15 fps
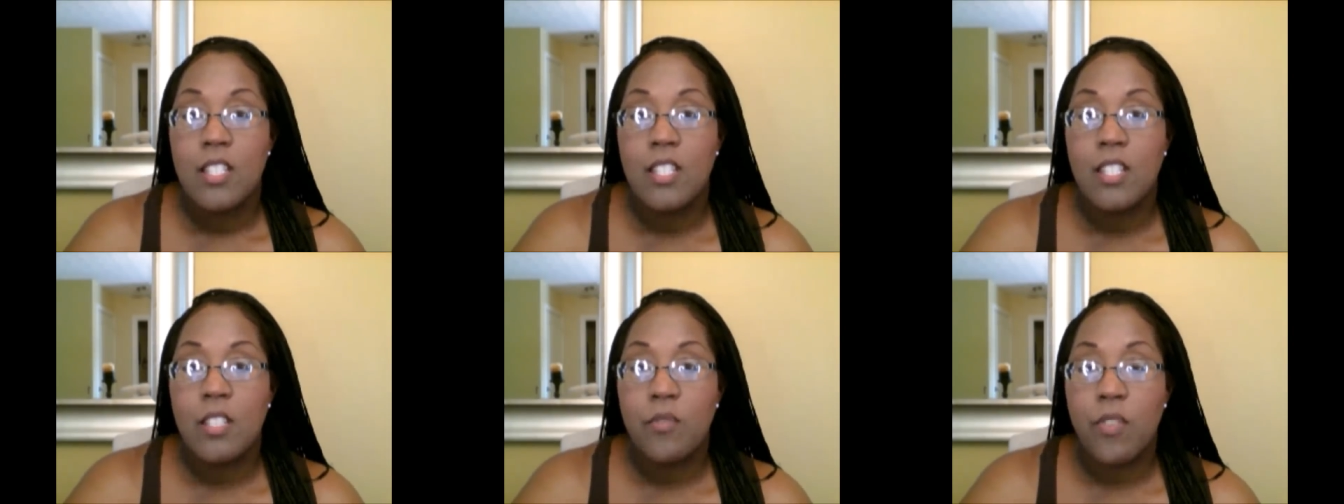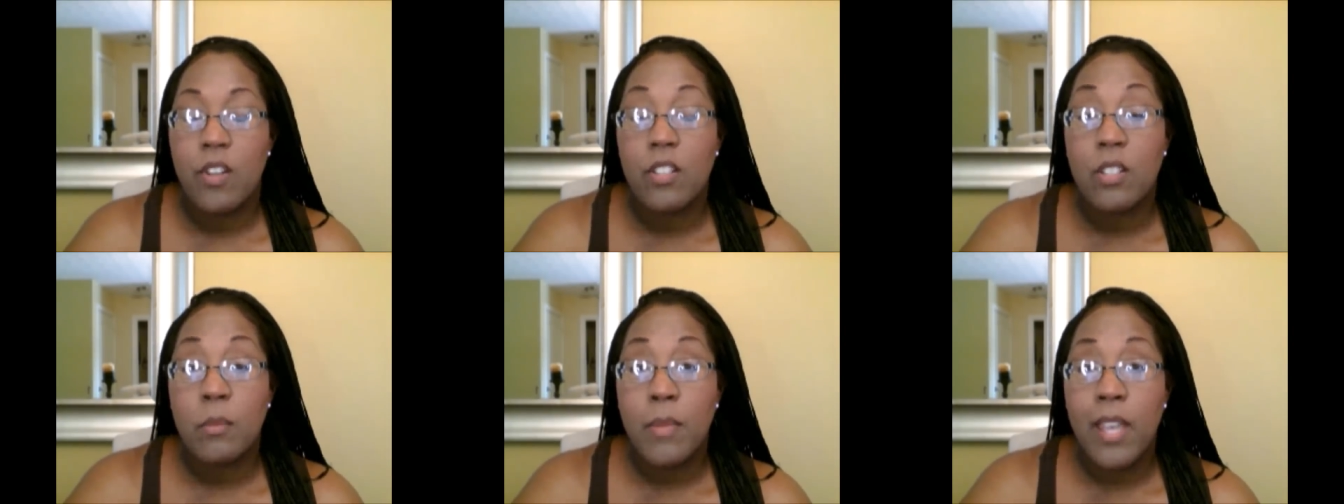just
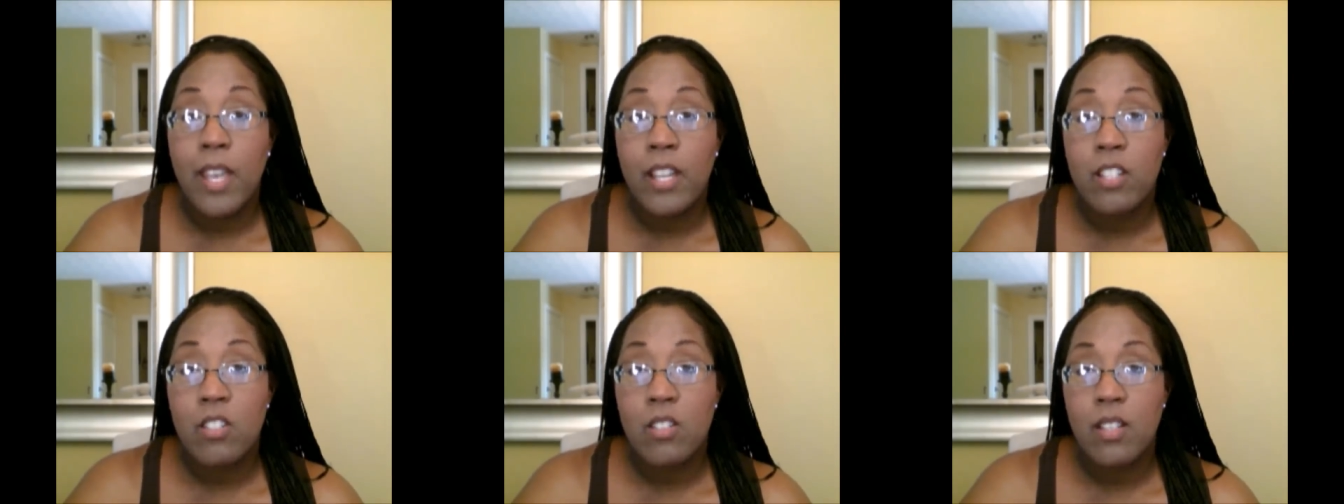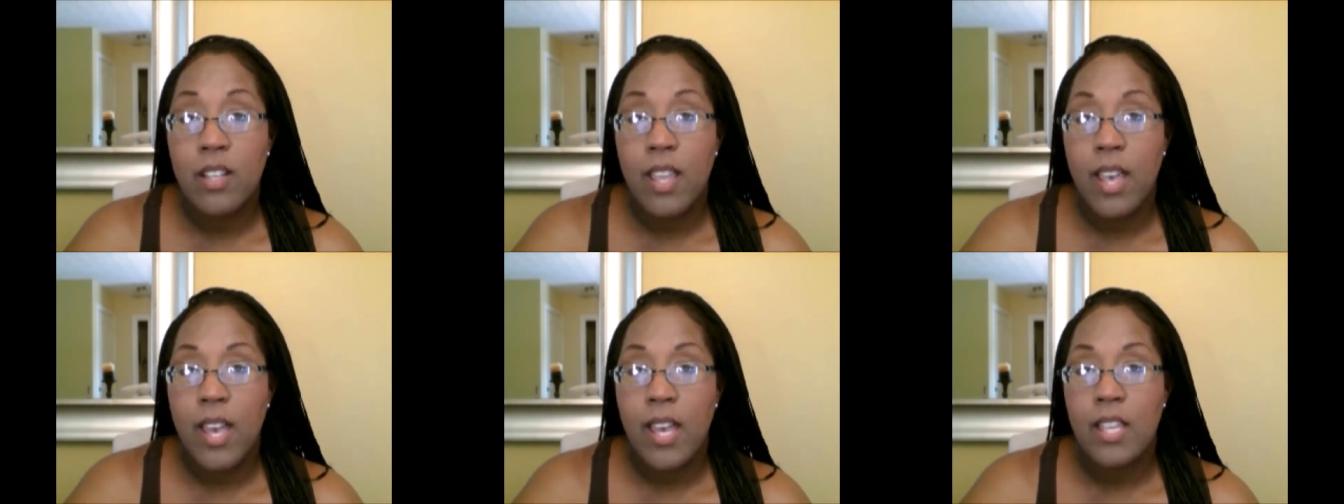for some extra
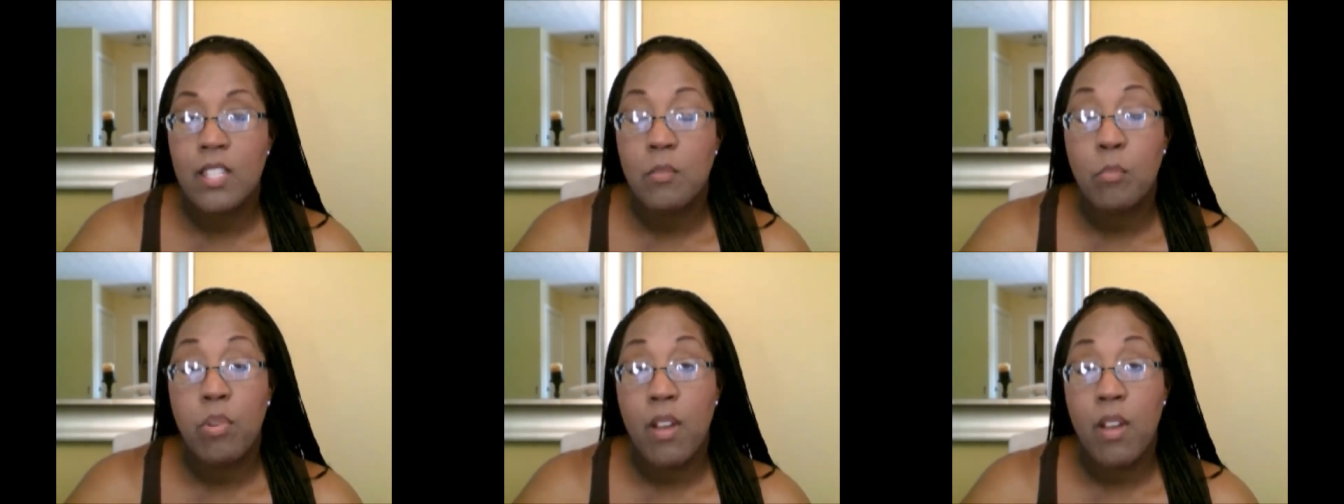cash.